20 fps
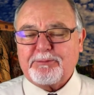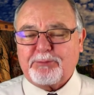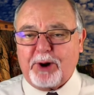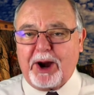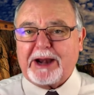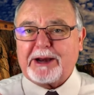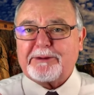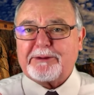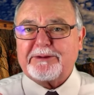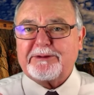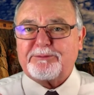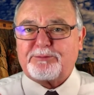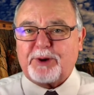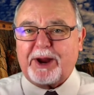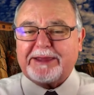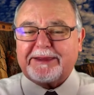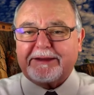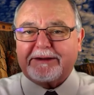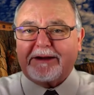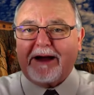Pray, to,
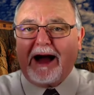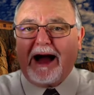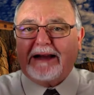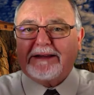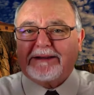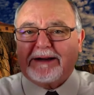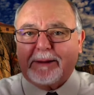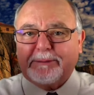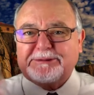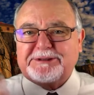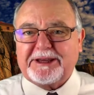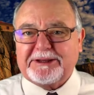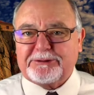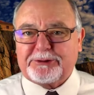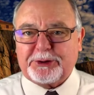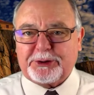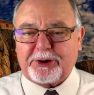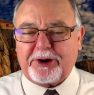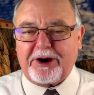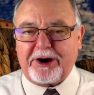pray that God comes
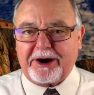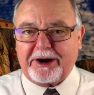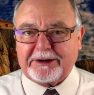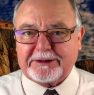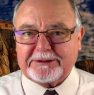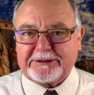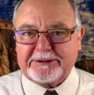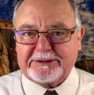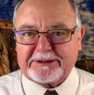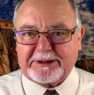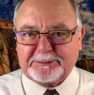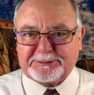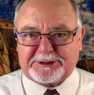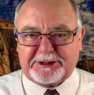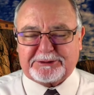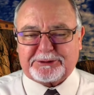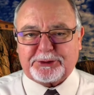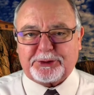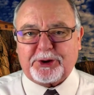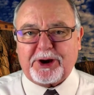into your heart, comes
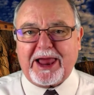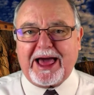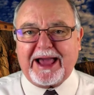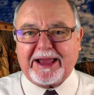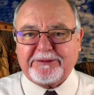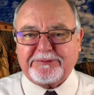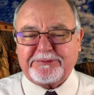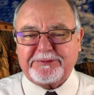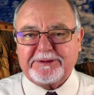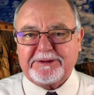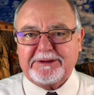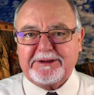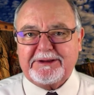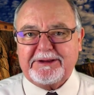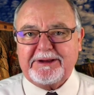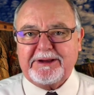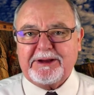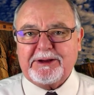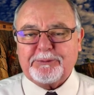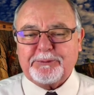into your life.
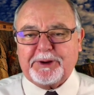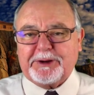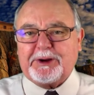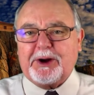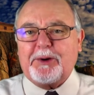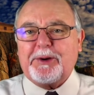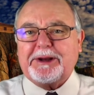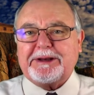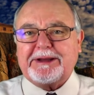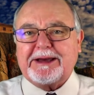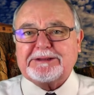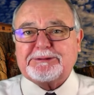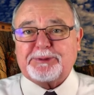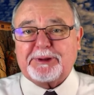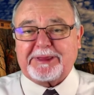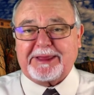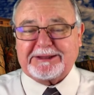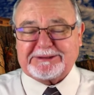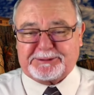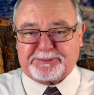We know He does
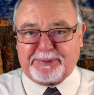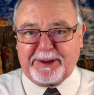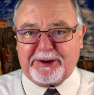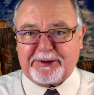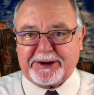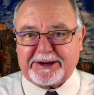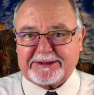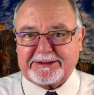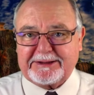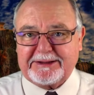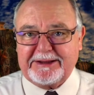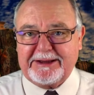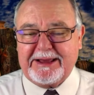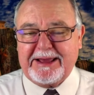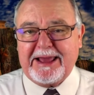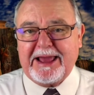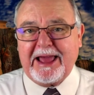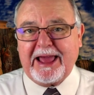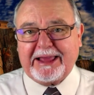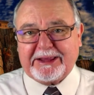with His Spirit.
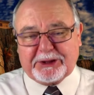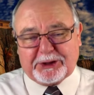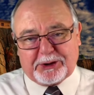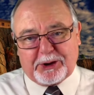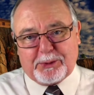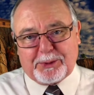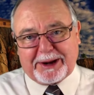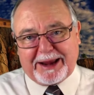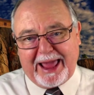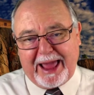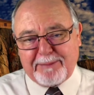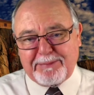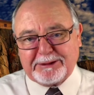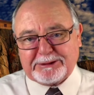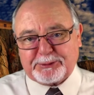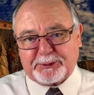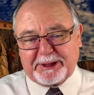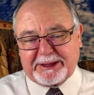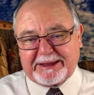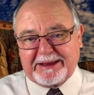And you know what
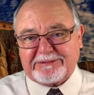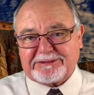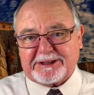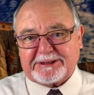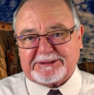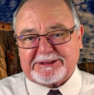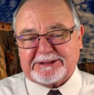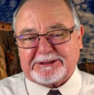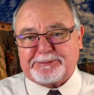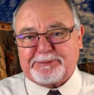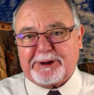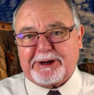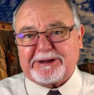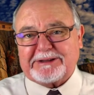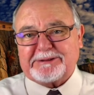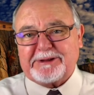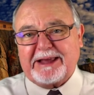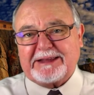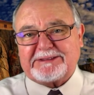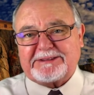happens when He gives us His
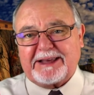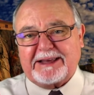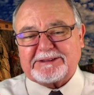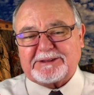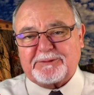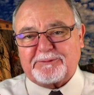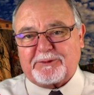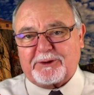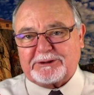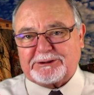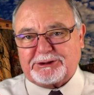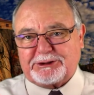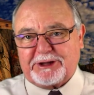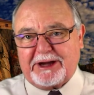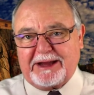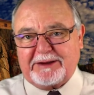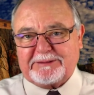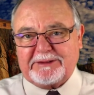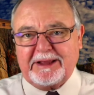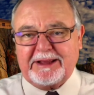Spirit? It says in First
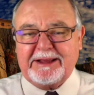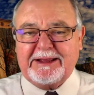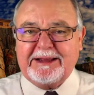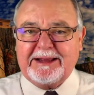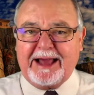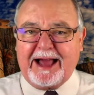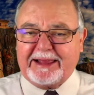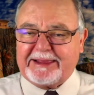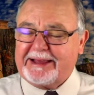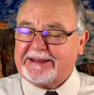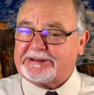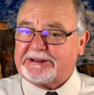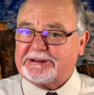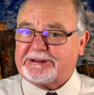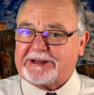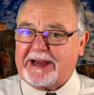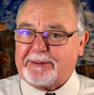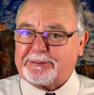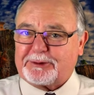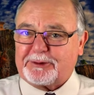John, I think it's in
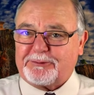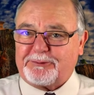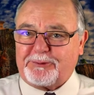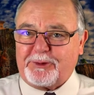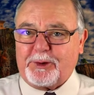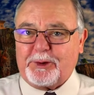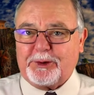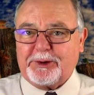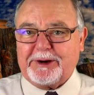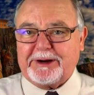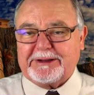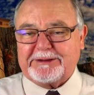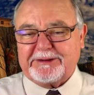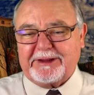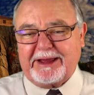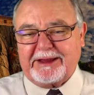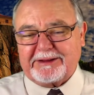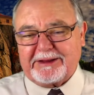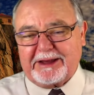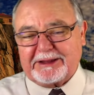chapter four and
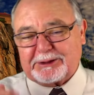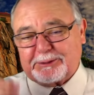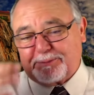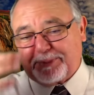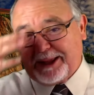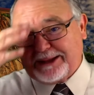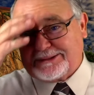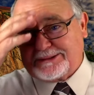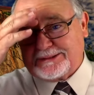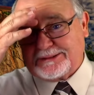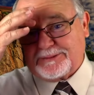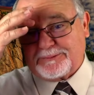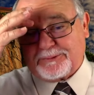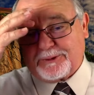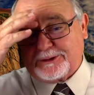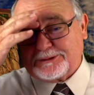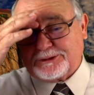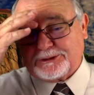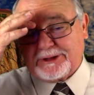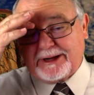other places in
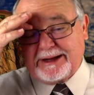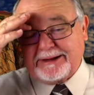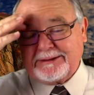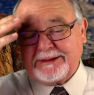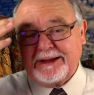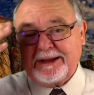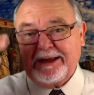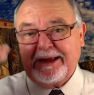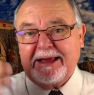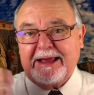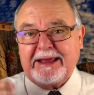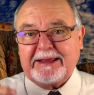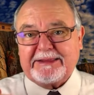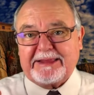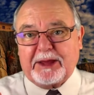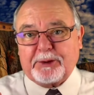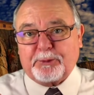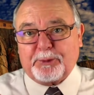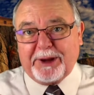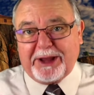First John,
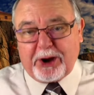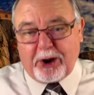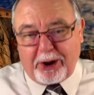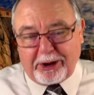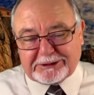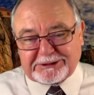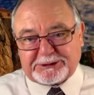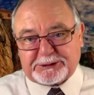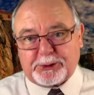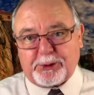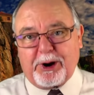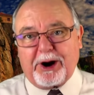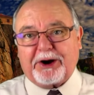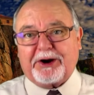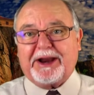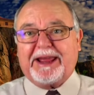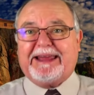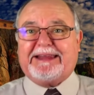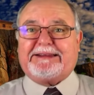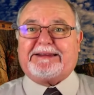that we also
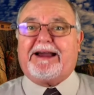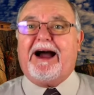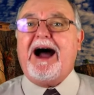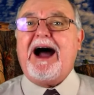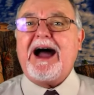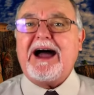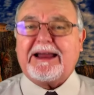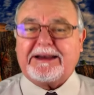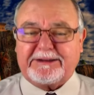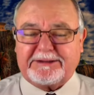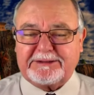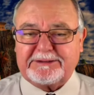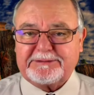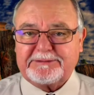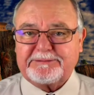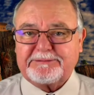are in God.